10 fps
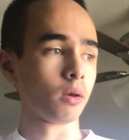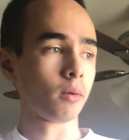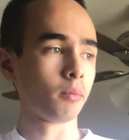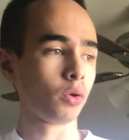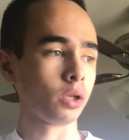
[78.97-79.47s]

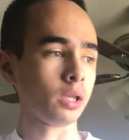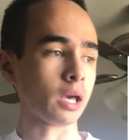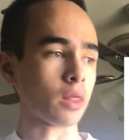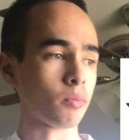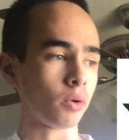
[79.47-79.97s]
But
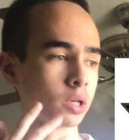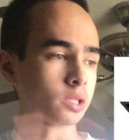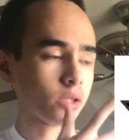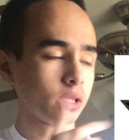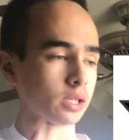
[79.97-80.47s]
yeah, the book is the
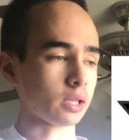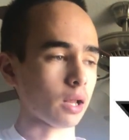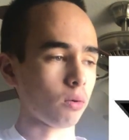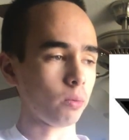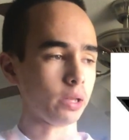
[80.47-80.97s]
only thing
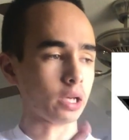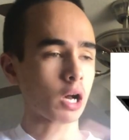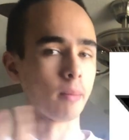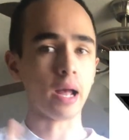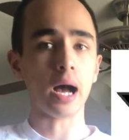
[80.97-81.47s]
that really
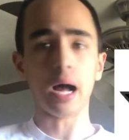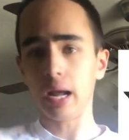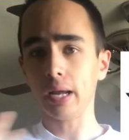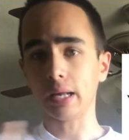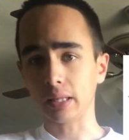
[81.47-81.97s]
caught my
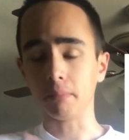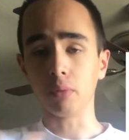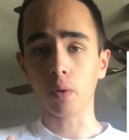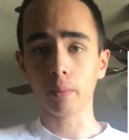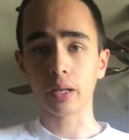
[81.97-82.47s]
eye at the
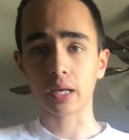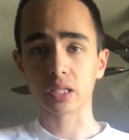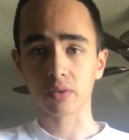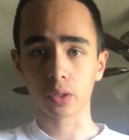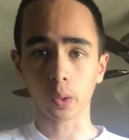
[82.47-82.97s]
moment as
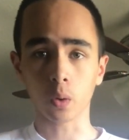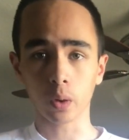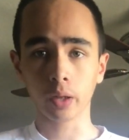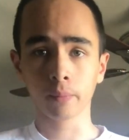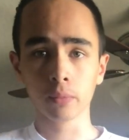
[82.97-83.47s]
of this
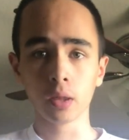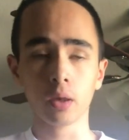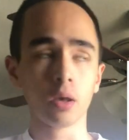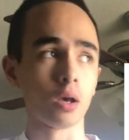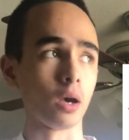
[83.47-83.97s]
recording.
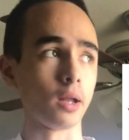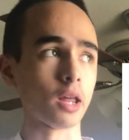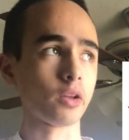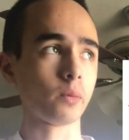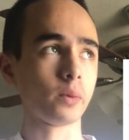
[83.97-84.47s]

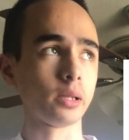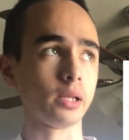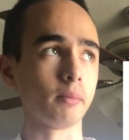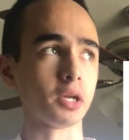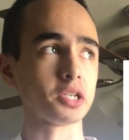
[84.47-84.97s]
Nothing really
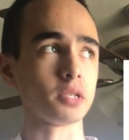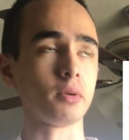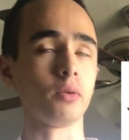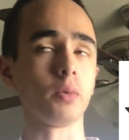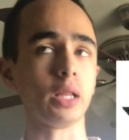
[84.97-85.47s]
much has
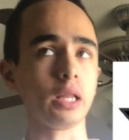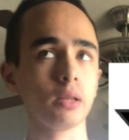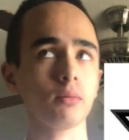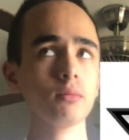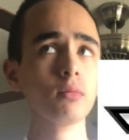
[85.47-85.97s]
been
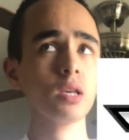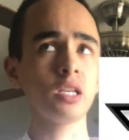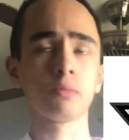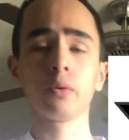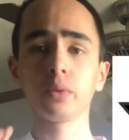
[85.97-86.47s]

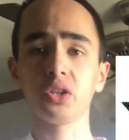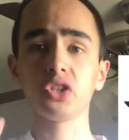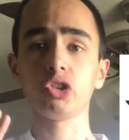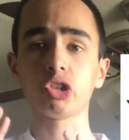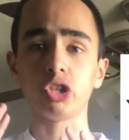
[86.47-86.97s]
released
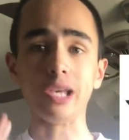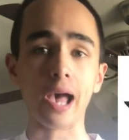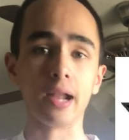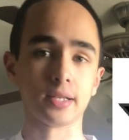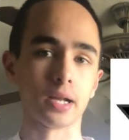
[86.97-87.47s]
just
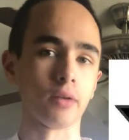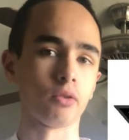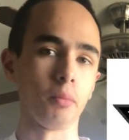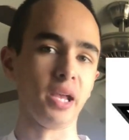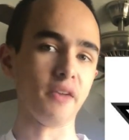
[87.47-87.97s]
yet, aside
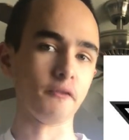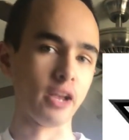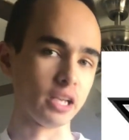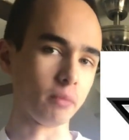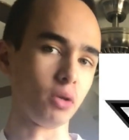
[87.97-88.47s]
from a
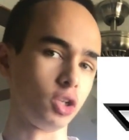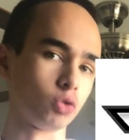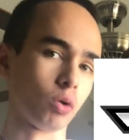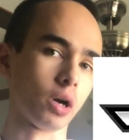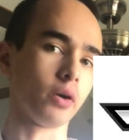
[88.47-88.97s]
fake image
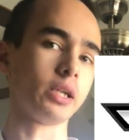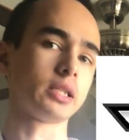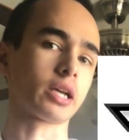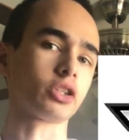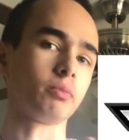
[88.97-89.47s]
where it's
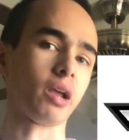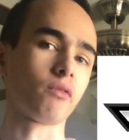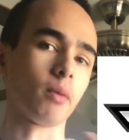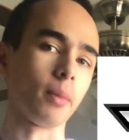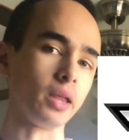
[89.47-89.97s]
actually made
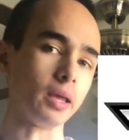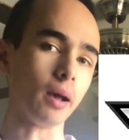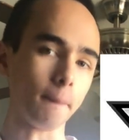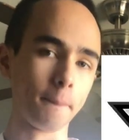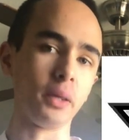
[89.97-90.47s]
from
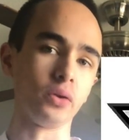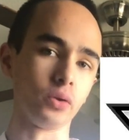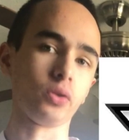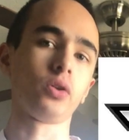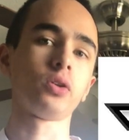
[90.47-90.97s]
the
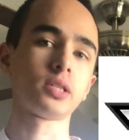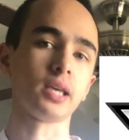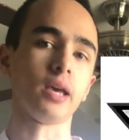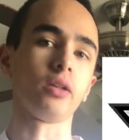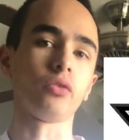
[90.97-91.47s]
build
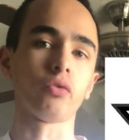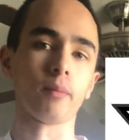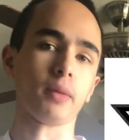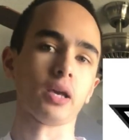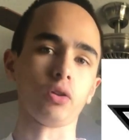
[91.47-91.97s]
scans from
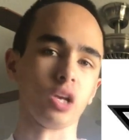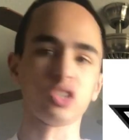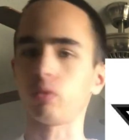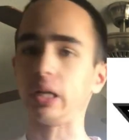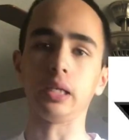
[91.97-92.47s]
back in like
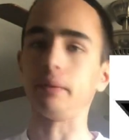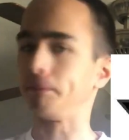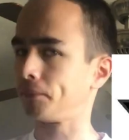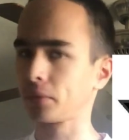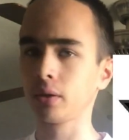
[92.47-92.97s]

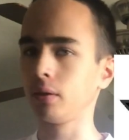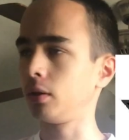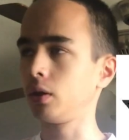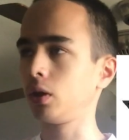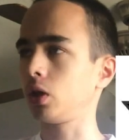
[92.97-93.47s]

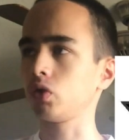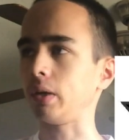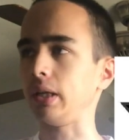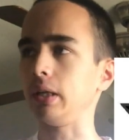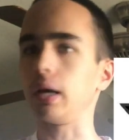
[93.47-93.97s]

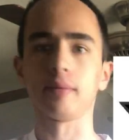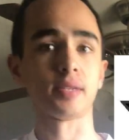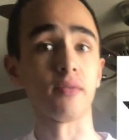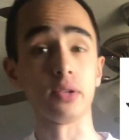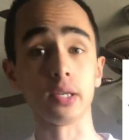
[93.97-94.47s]

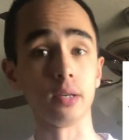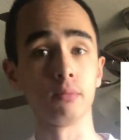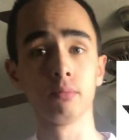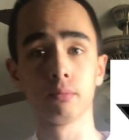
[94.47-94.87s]
2017.